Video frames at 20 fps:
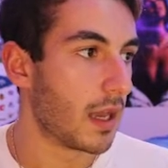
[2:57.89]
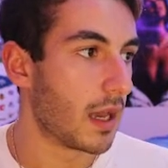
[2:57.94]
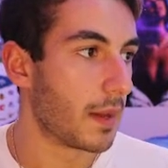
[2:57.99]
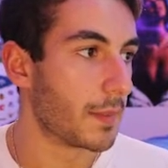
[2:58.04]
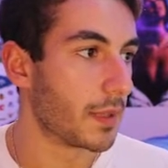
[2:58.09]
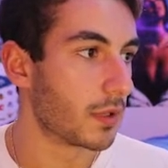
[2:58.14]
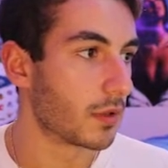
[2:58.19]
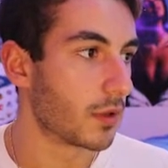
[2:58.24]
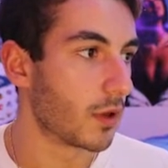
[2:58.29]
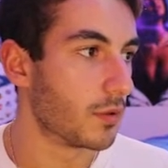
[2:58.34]

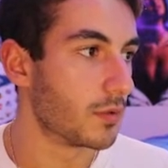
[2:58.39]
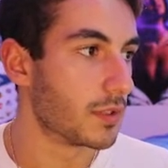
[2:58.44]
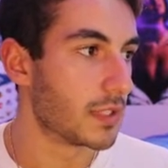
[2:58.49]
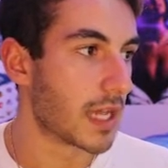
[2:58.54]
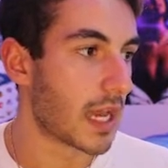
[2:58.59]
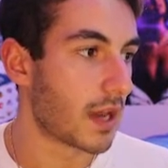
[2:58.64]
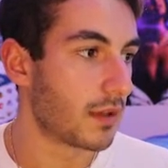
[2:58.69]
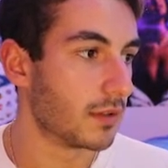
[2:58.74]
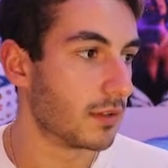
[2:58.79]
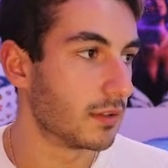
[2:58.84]
I'm going to go
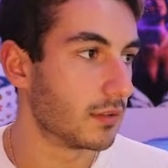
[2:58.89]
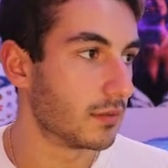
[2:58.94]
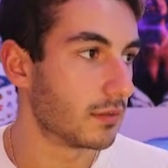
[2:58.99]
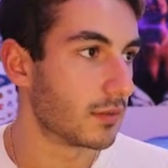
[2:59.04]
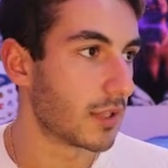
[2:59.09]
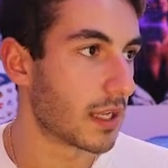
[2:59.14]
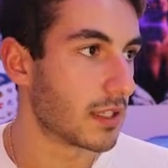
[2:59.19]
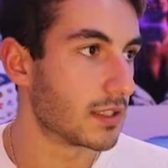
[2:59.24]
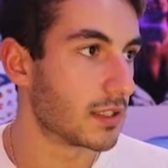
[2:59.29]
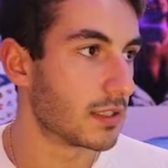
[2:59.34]
down
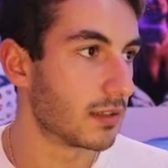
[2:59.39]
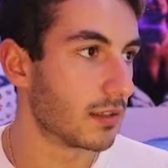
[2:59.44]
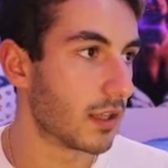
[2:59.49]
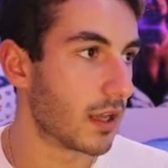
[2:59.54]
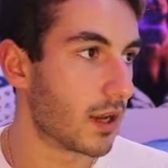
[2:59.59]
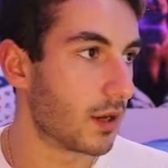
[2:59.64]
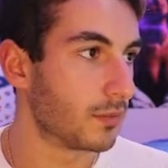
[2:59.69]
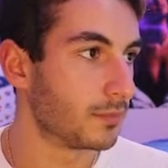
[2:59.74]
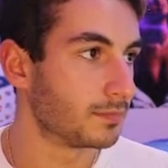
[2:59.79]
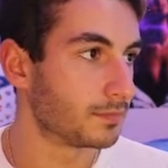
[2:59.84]
nice and
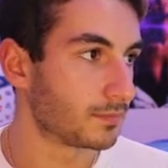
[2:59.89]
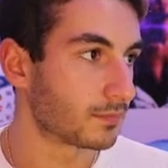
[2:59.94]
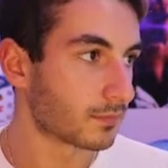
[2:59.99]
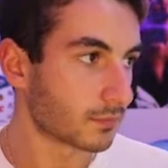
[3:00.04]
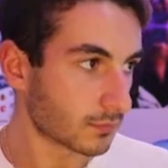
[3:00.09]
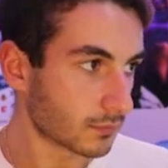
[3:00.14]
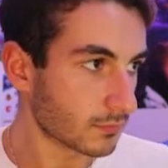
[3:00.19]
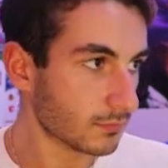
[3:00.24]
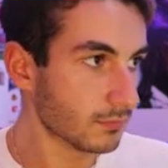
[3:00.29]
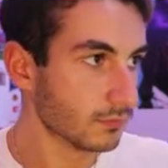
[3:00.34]
low.
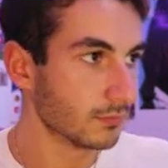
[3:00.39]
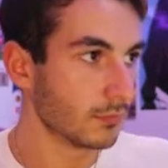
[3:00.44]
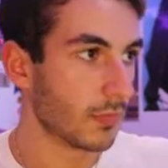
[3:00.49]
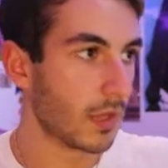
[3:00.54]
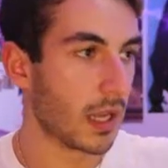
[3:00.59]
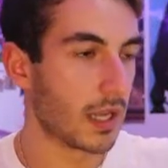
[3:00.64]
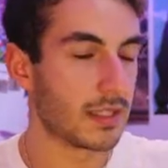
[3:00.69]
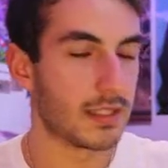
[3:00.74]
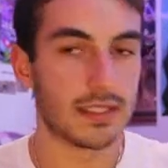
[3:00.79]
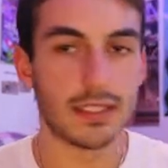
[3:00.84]

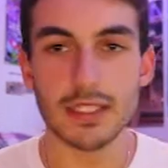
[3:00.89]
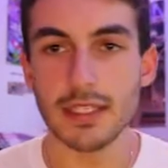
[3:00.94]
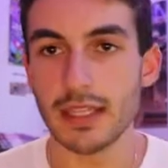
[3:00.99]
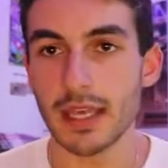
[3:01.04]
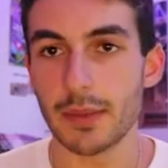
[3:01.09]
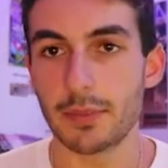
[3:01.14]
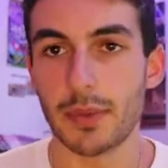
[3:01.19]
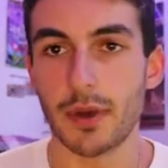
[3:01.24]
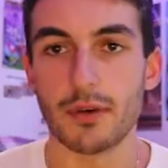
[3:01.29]
I see that